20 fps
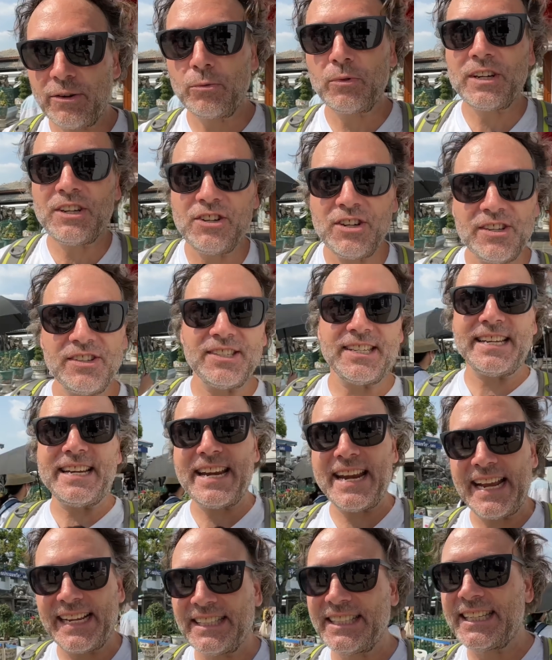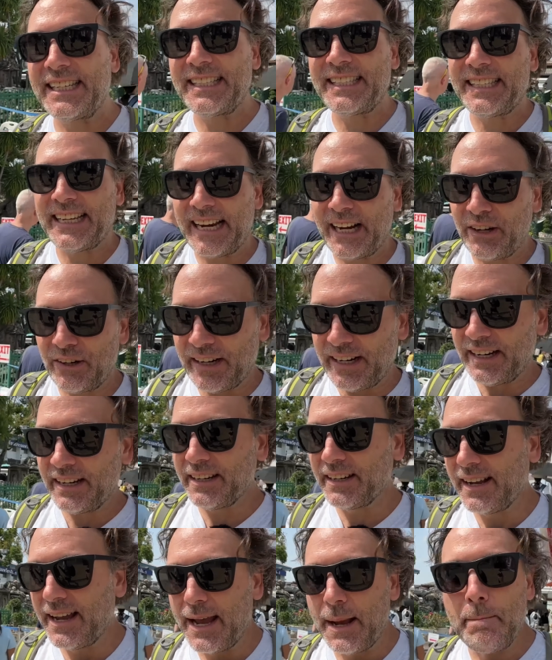which is necessary.
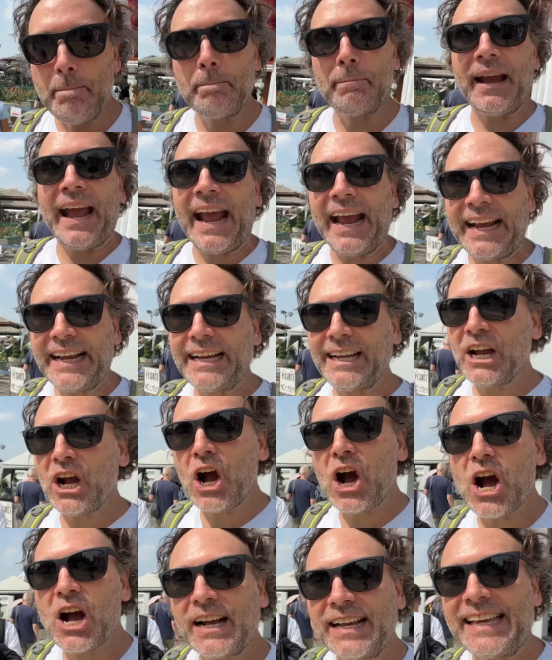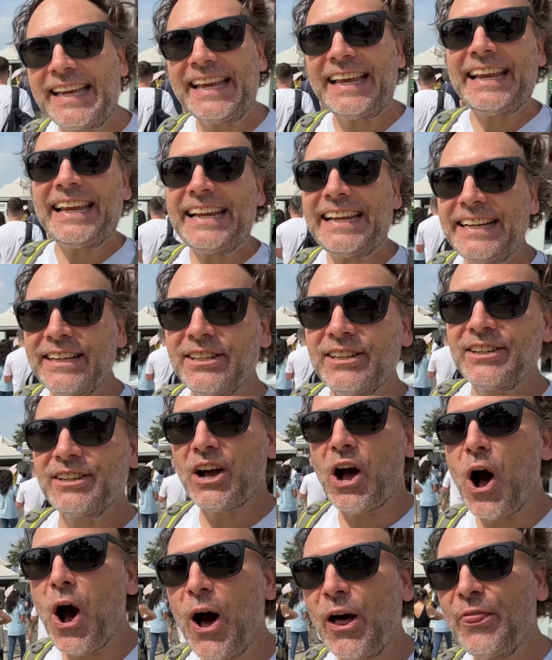Bangkok heat
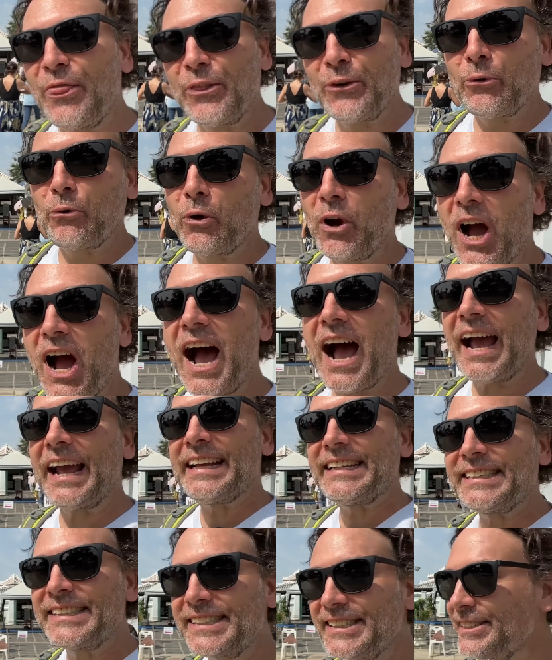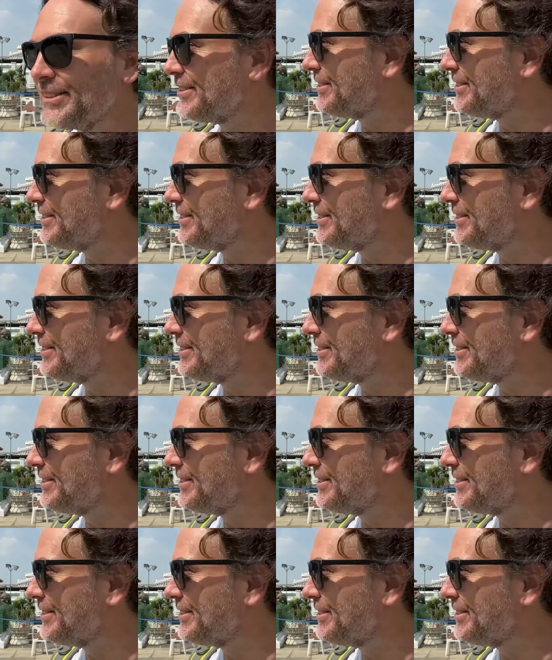on the rise.